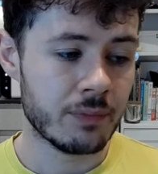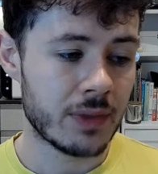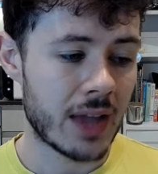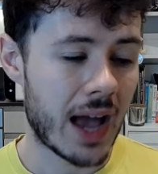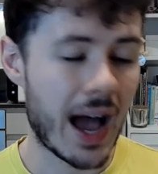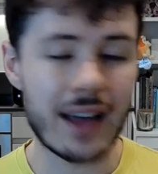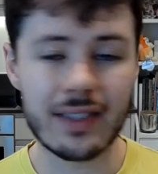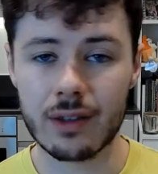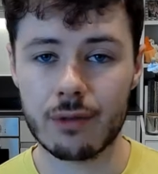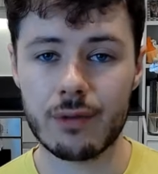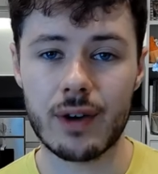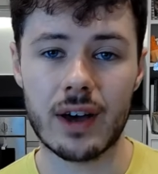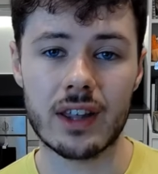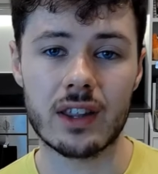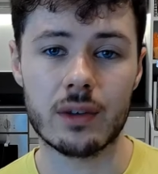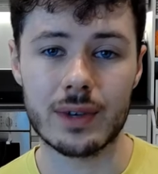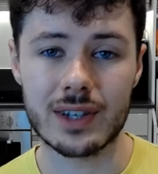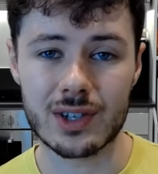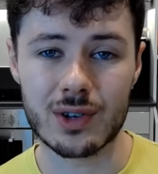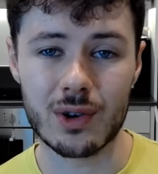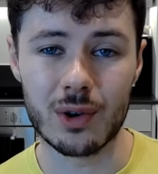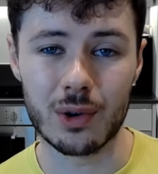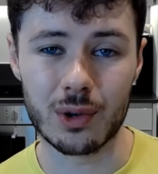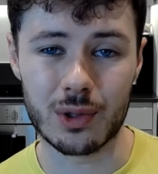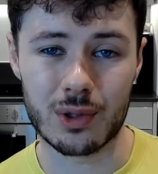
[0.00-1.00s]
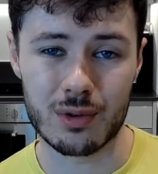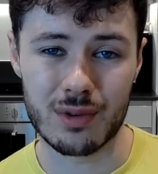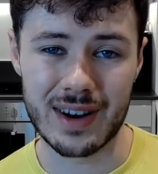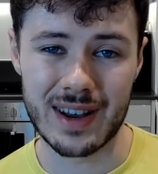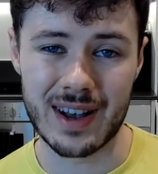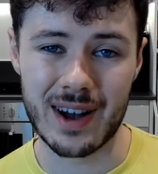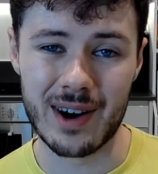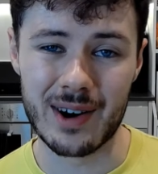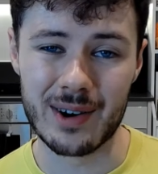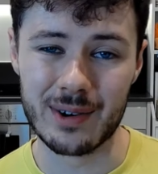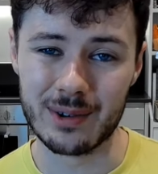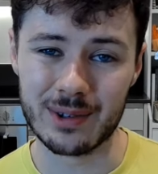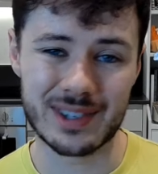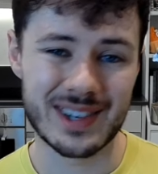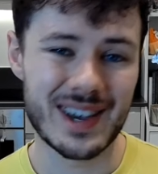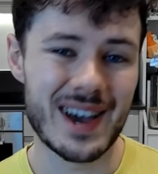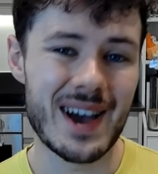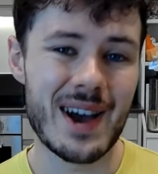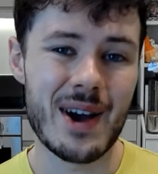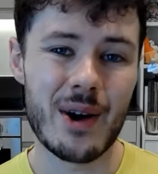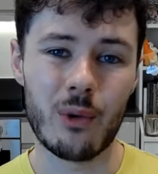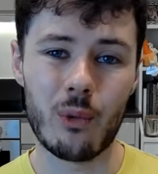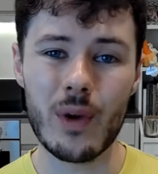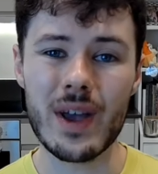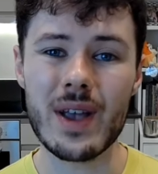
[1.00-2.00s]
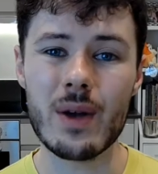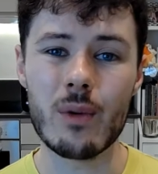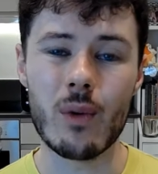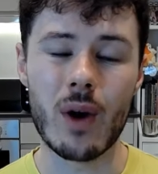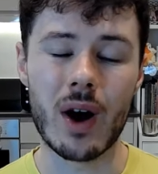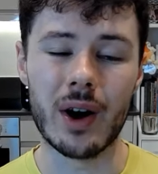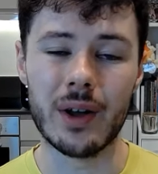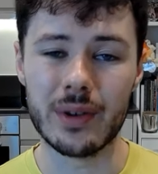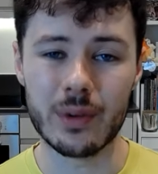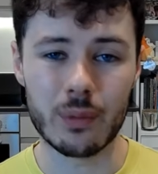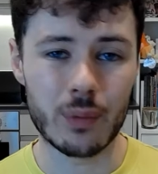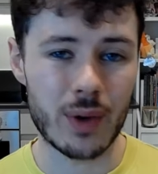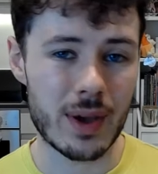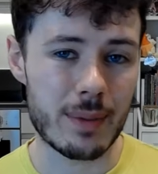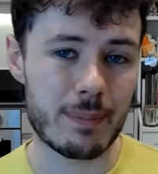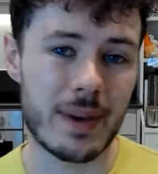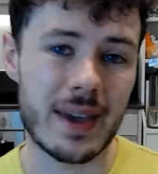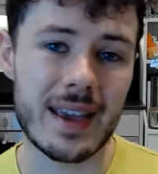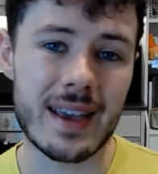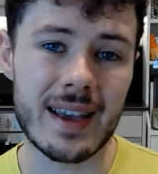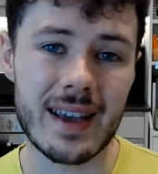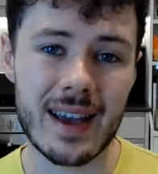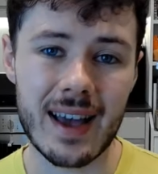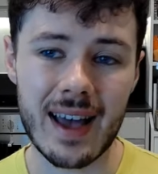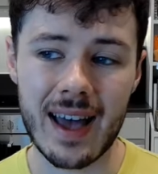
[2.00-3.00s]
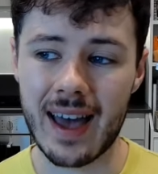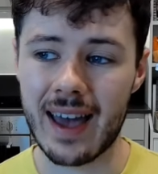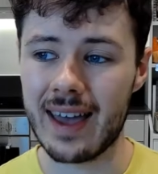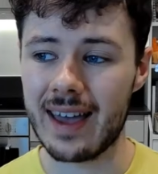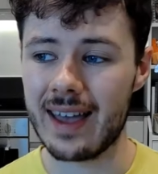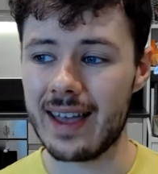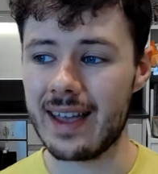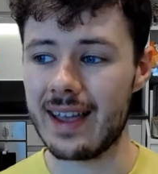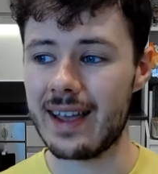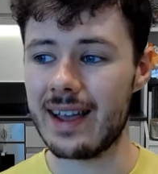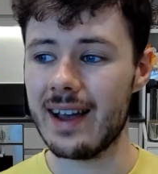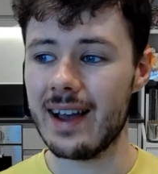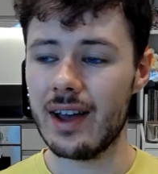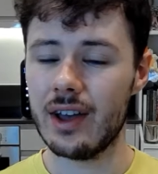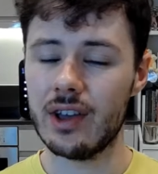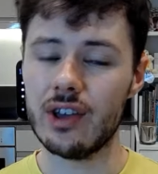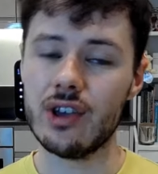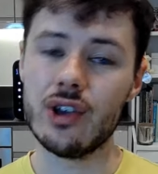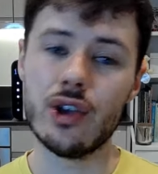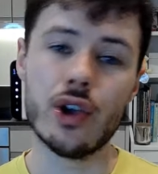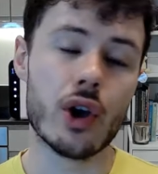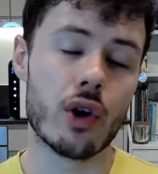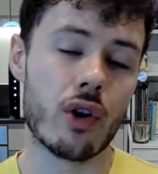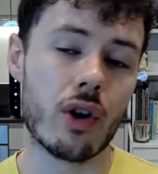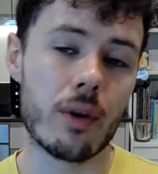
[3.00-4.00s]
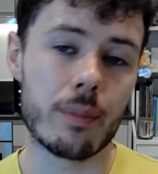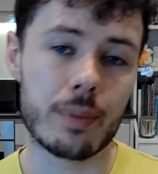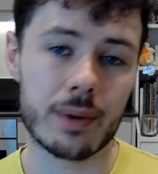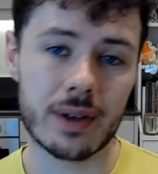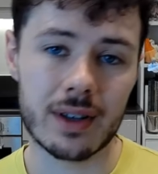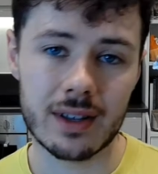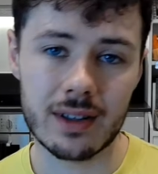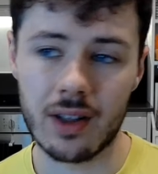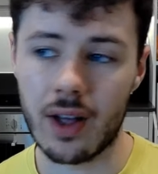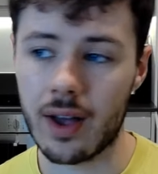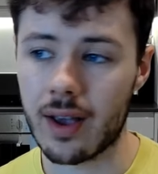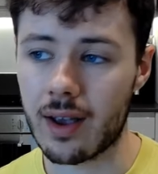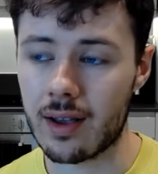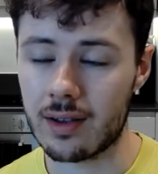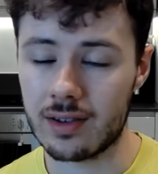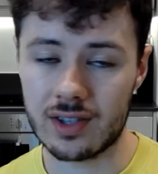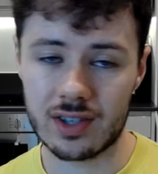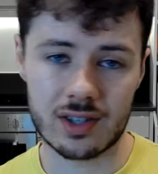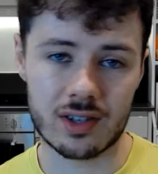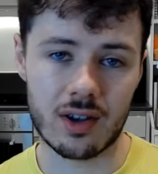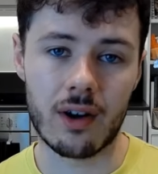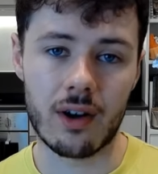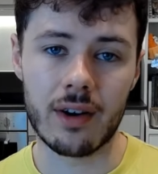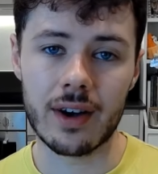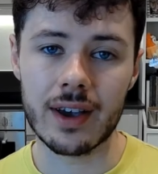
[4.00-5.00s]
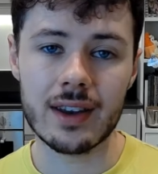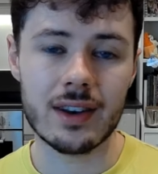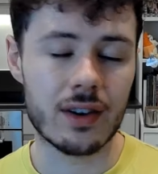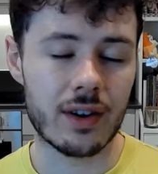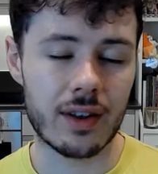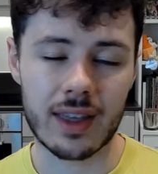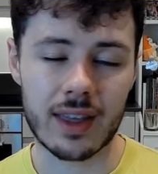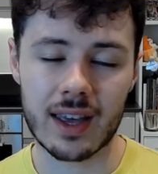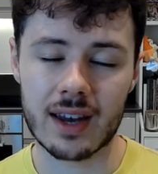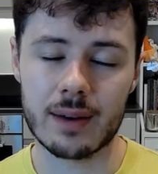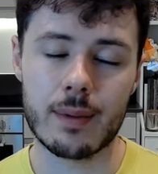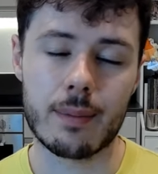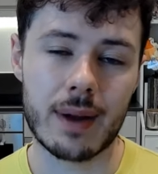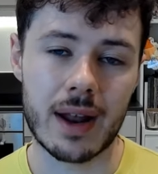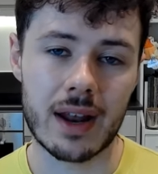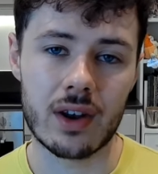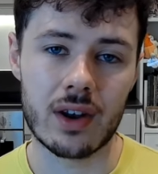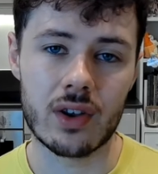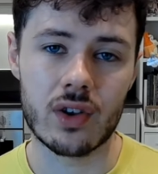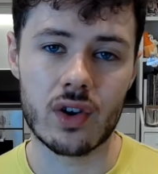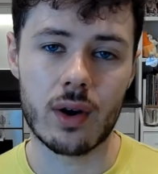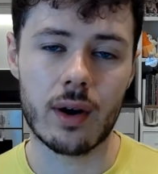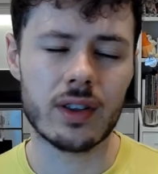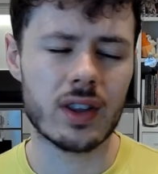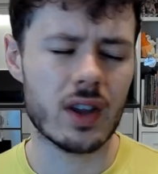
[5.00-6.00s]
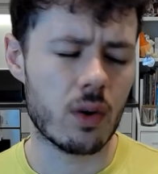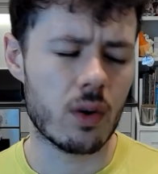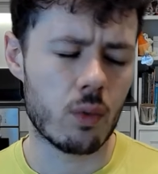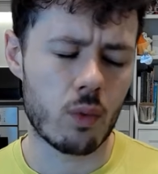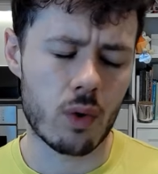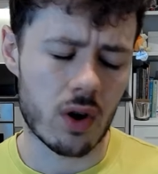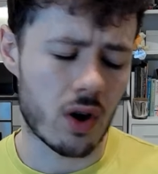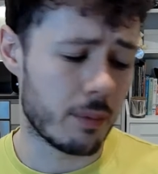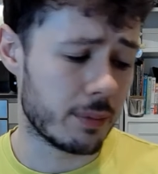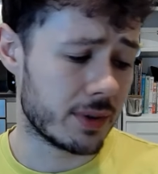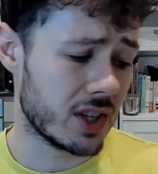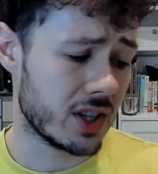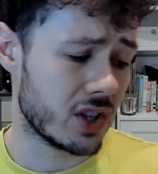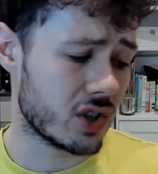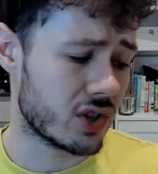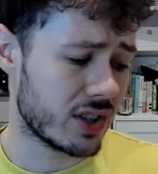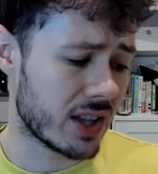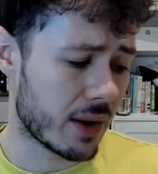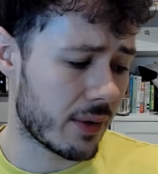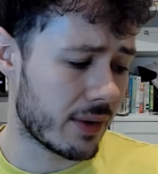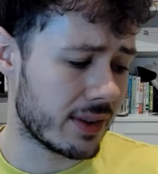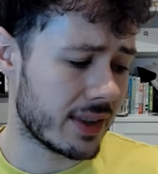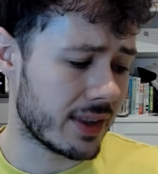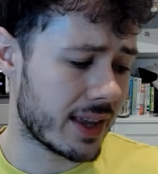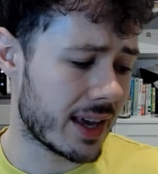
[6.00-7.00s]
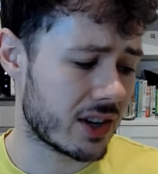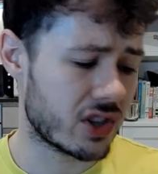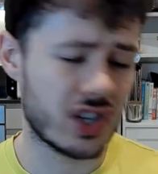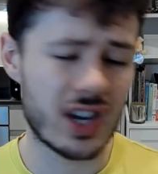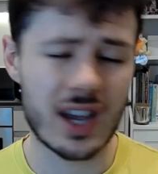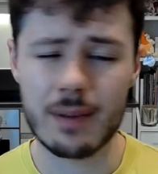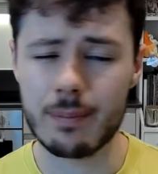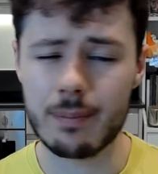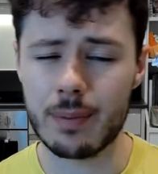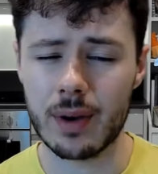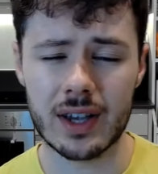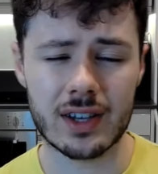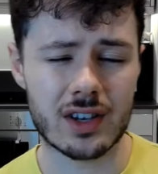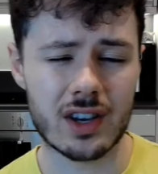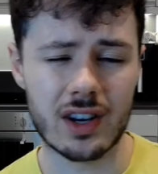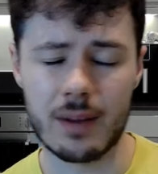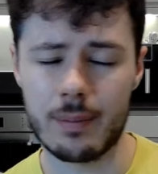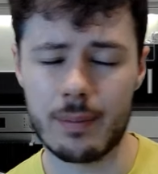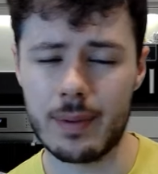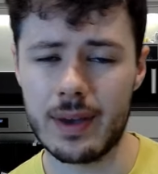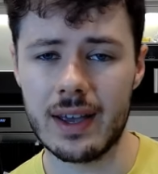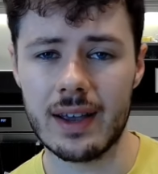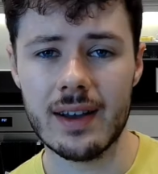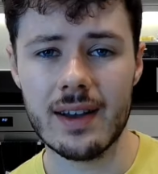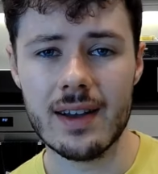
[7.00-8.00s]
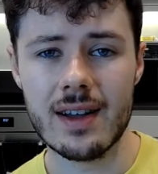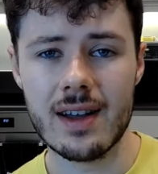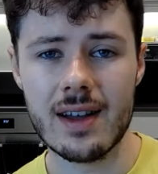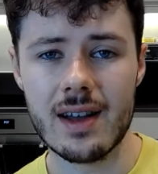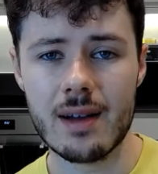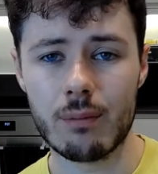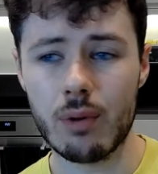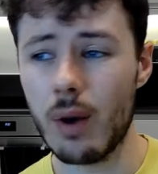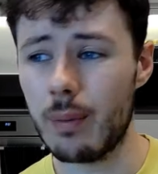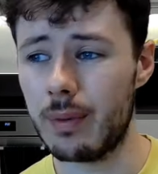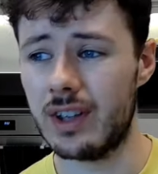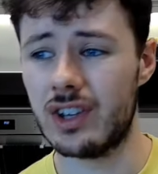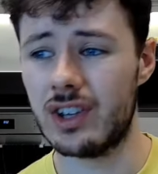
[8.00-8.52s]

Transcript: And the fact that we scored three goals, we won. We beat a Europe-like side. You know, they're going to be playing in Europe. I don't know what competition they're in next year, but it's going to be probably